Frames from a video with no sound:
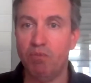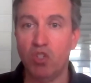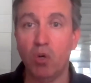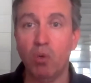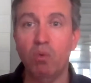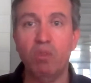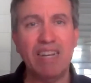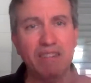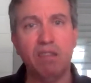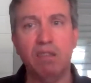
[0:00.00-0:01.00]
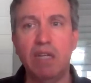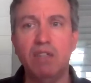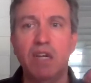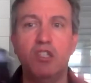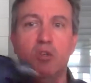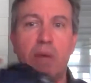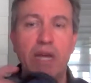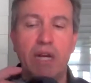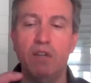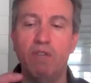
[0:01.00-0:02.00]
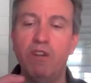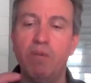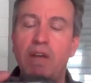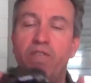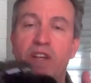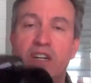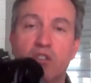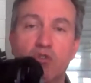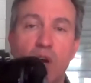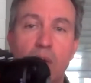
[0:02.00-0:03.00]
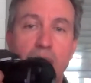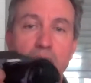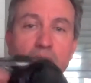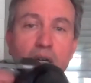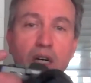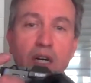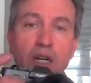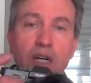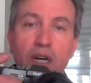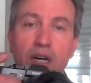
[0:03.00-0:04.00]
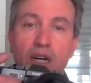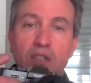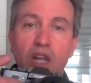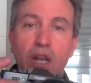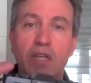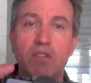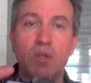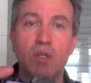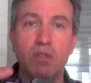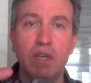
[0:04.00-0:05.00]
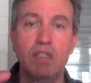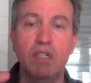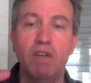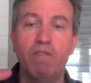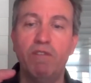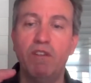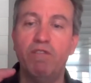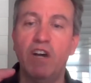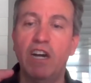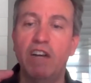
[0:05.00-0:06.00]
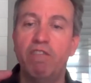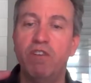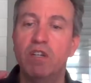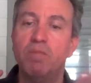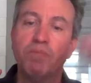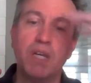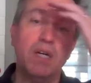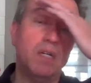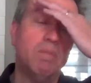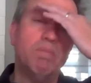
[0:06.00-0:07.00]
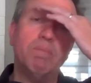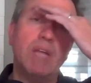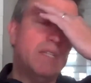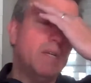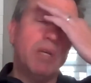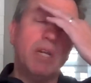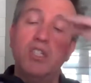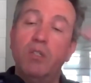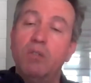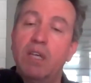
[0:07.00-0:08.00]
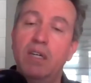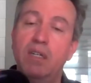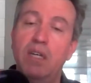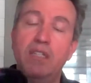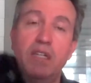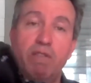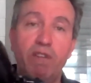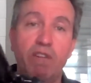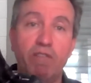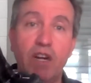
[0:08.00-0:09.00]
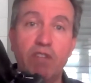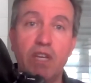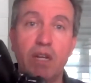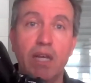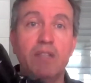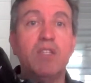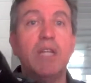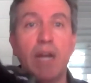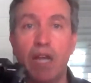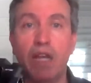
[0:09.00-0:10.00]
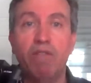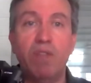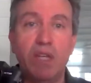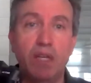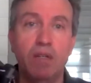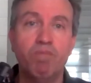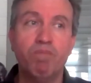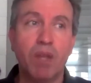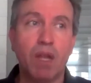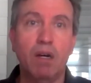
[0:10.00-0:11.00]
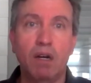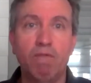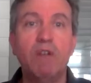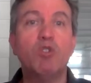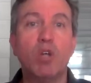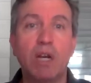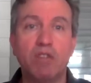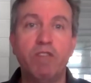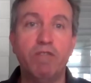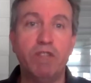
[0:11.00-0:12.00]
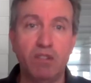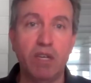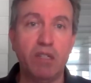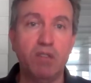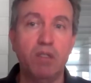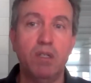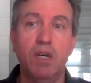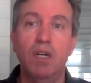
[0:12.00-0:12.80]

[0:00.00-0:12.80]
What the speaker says: So that's not too bad. I do feel my fingers rubbing the lens on this 18 to 55. I typically shoot the 18 and 55 kit lens, and then I have the Viltrox 56.